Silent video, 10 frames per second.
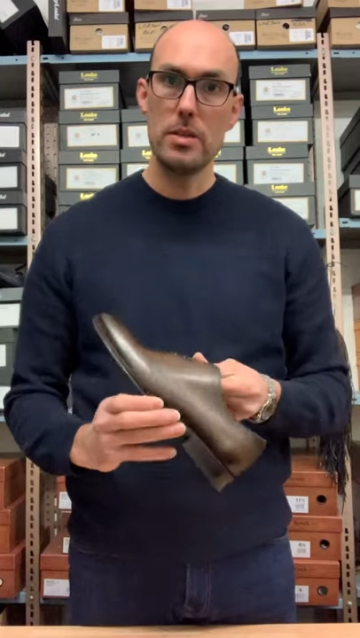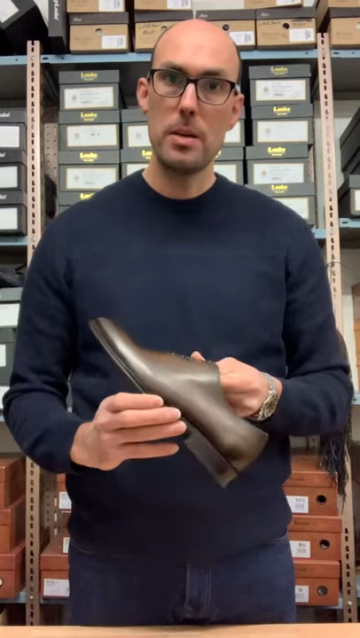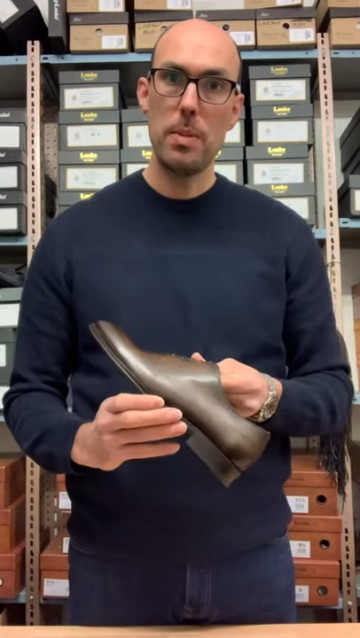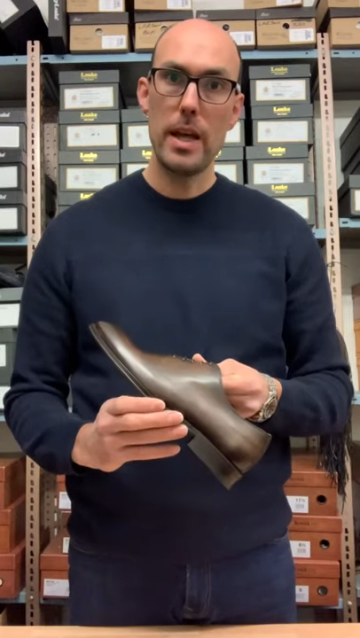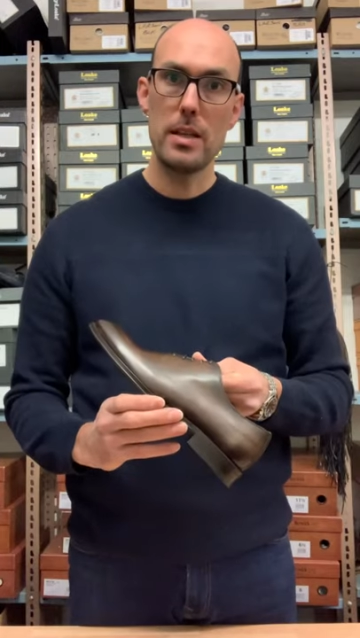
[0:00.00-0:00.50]
they're
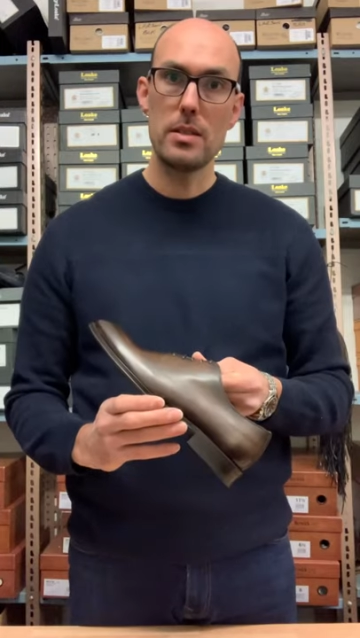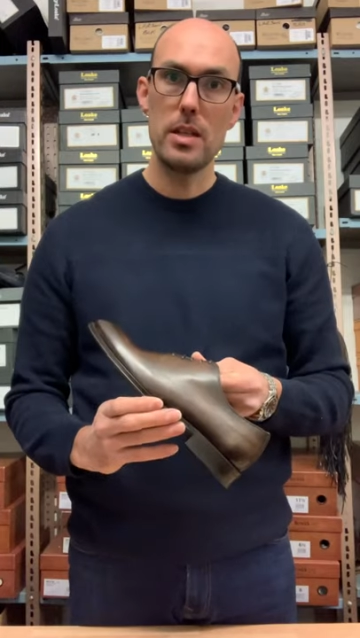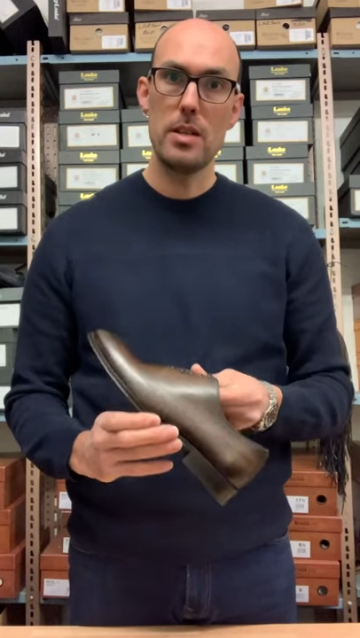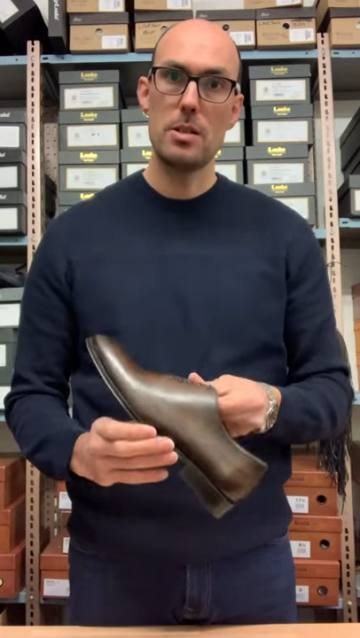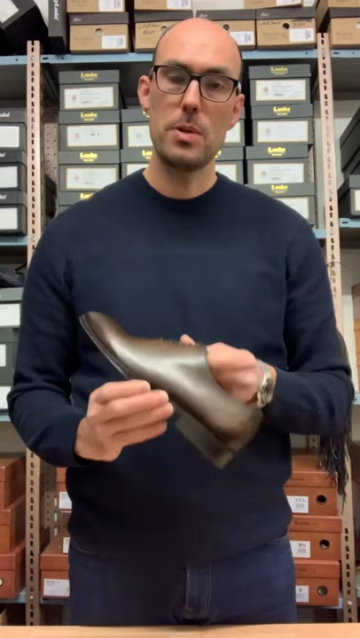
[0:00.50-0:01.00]
Blake
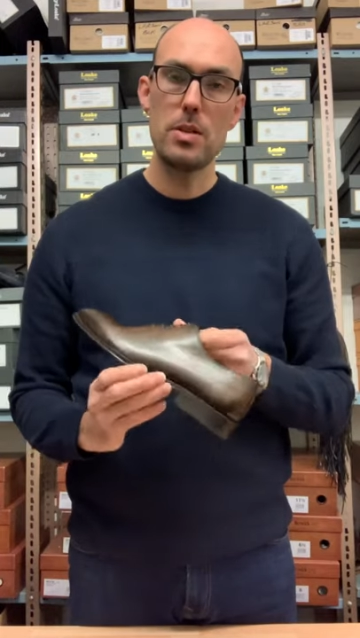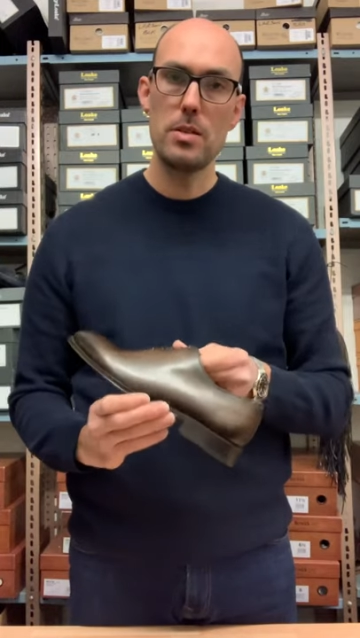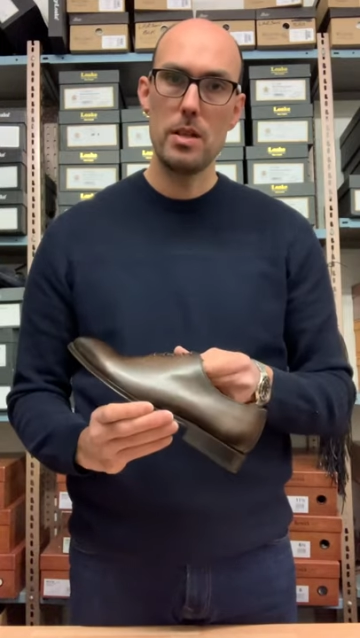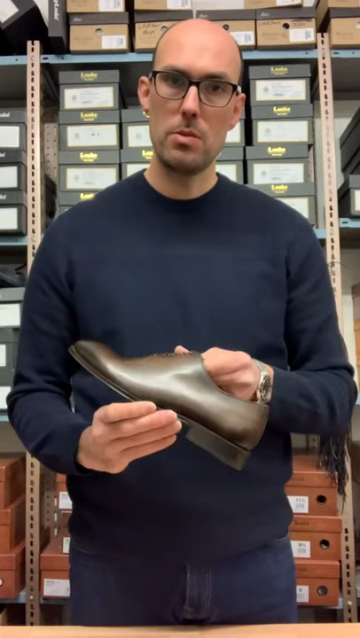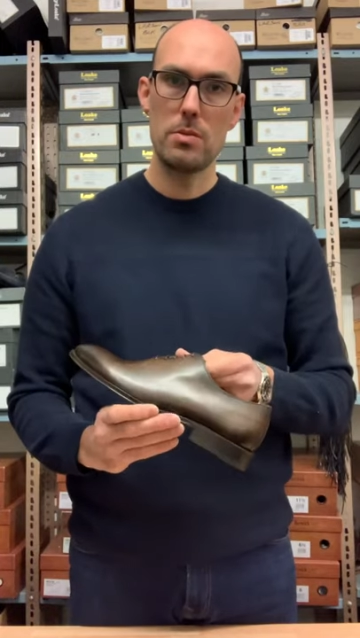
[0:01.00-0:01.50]
stitched, because
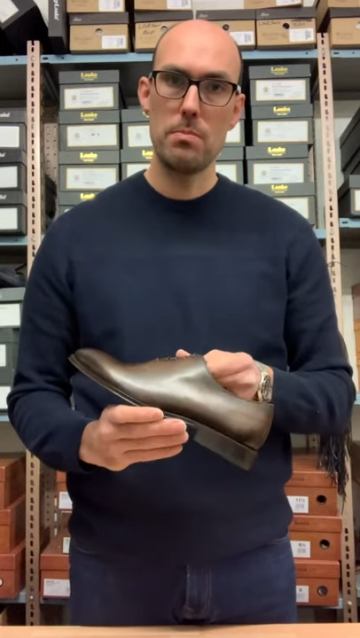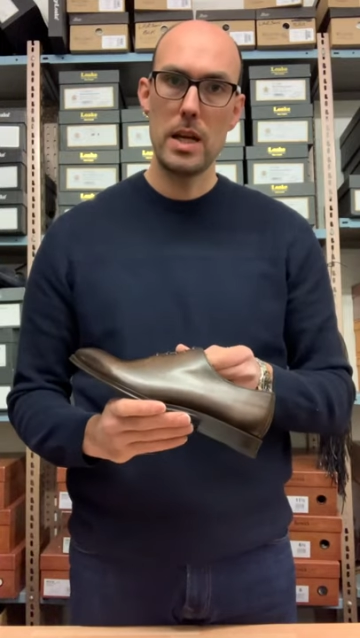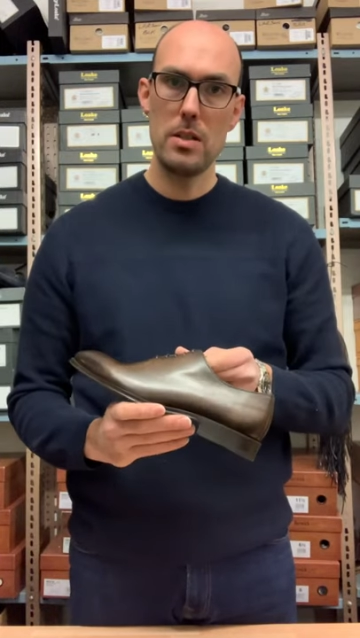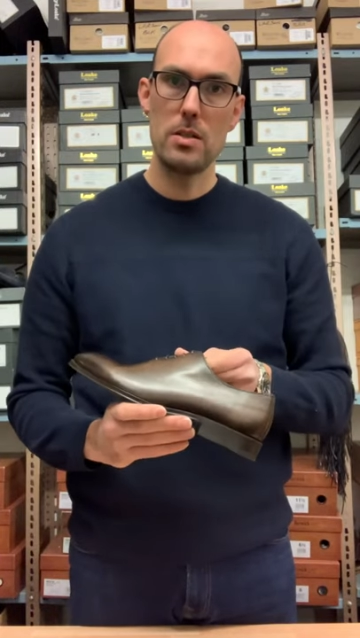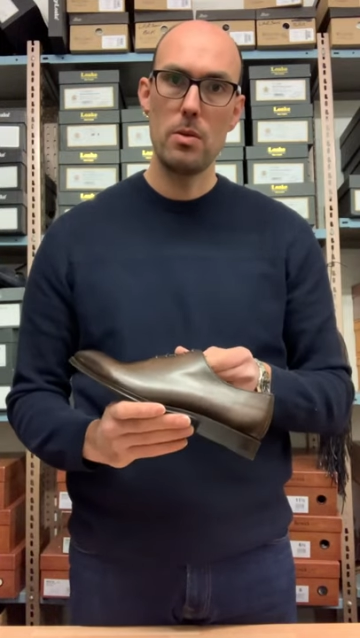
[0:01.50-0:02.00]
they're
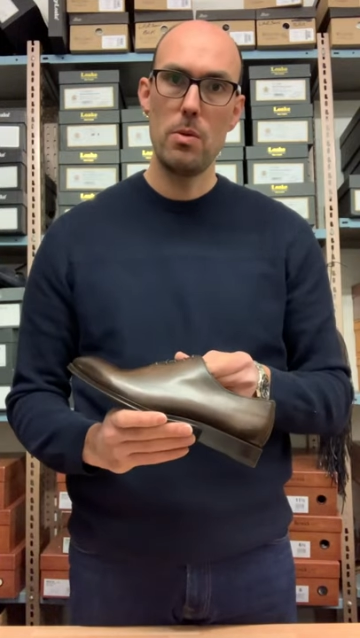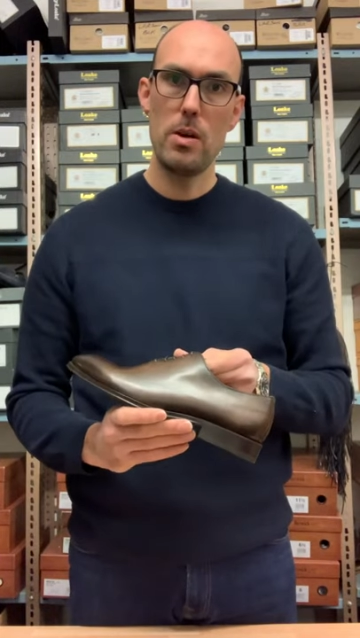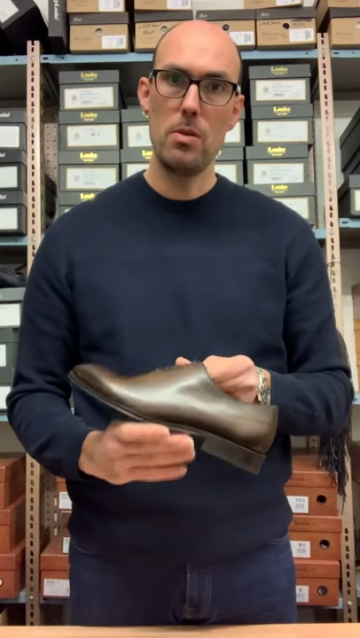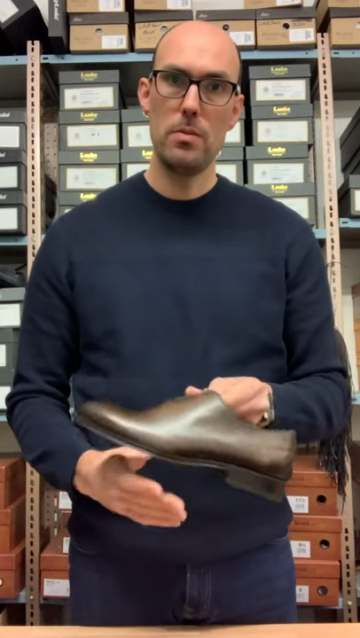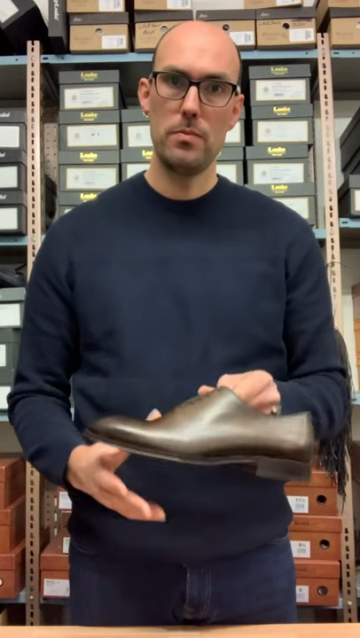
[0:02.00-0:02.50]
made so
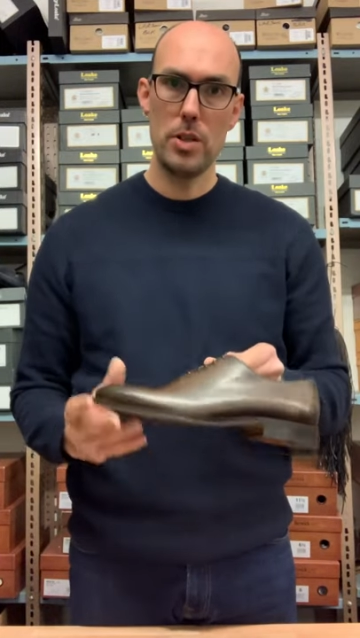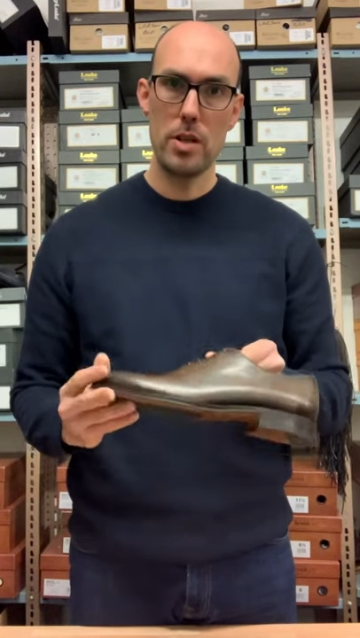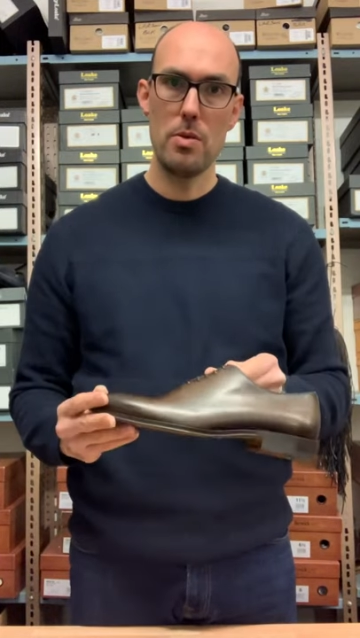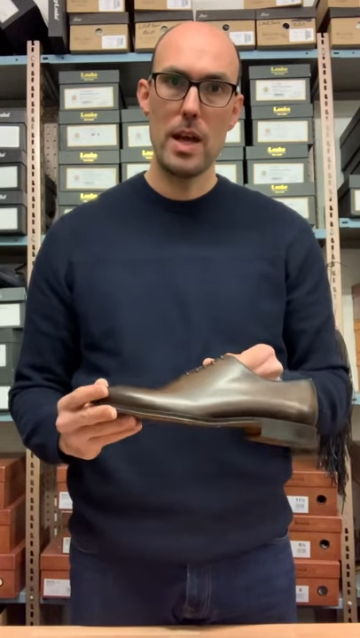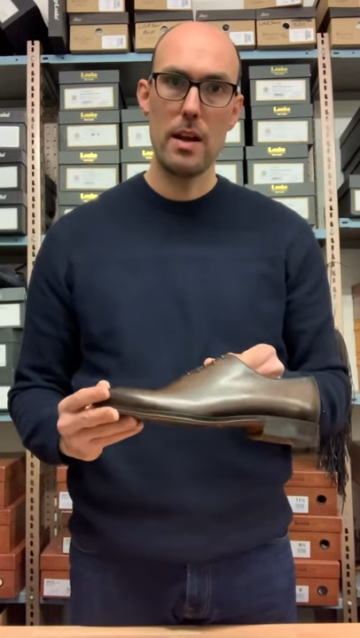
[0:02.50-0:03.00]
well, you know,
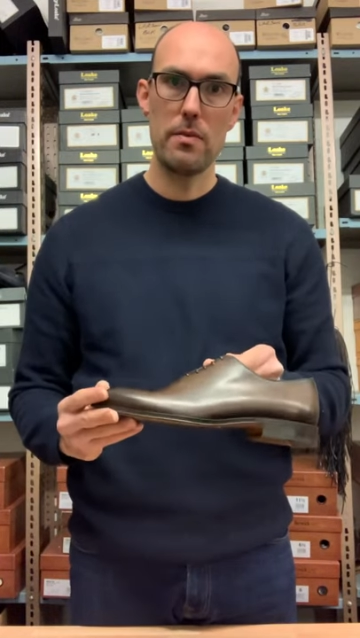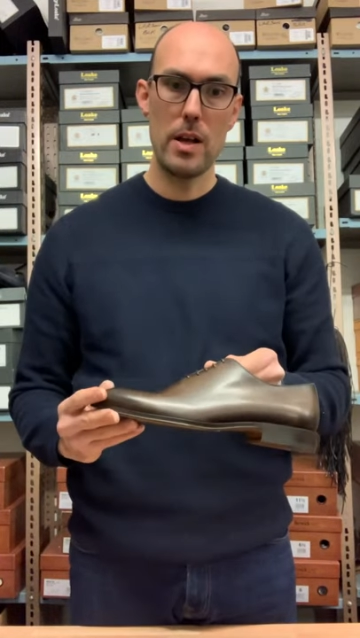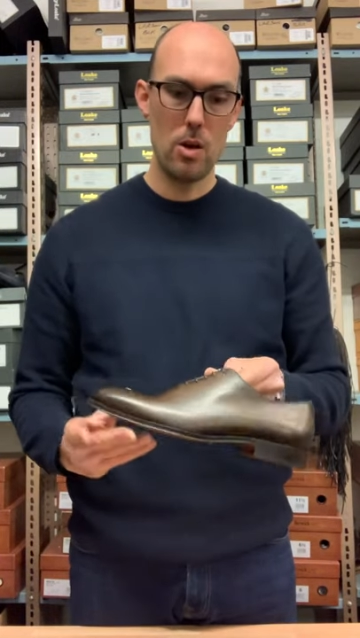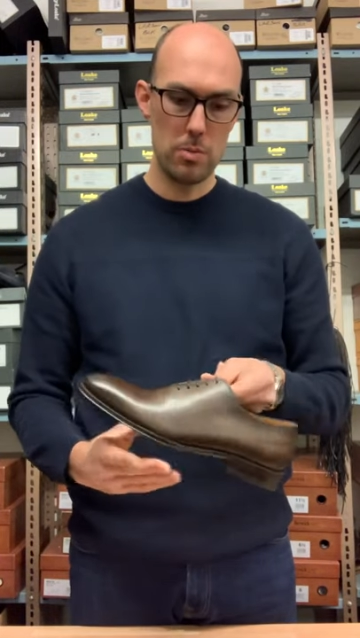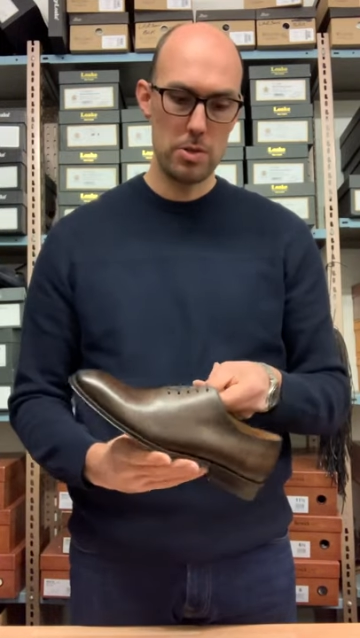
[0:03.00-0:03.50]
you have that
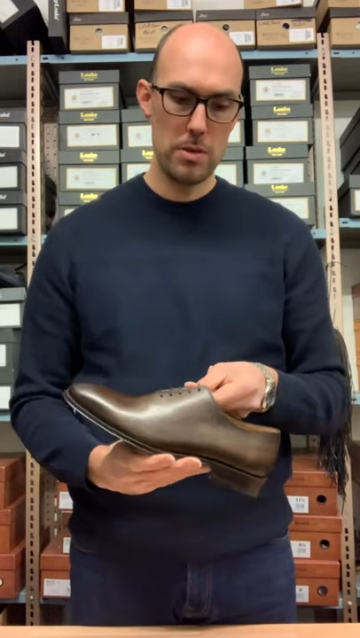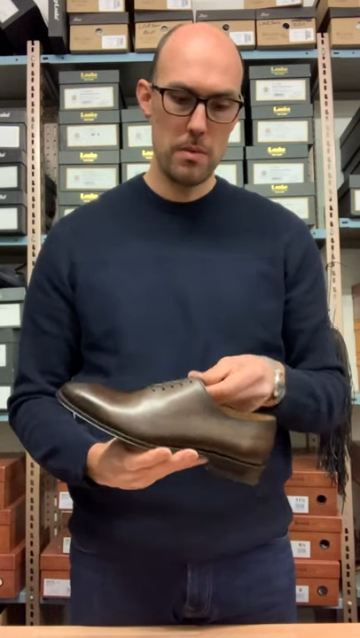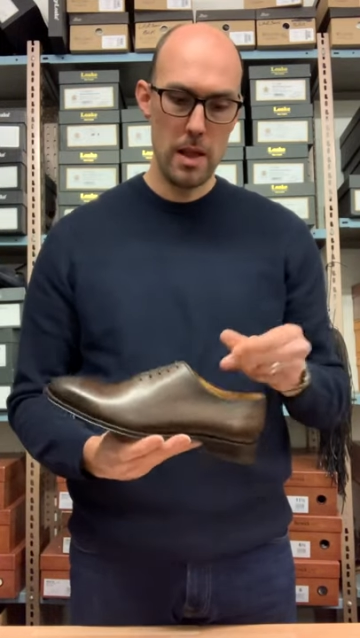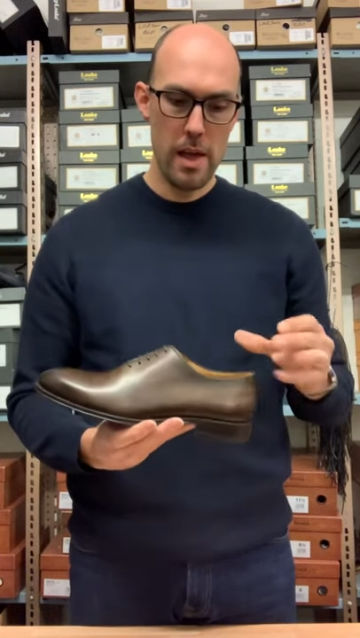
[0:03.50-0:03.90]
option.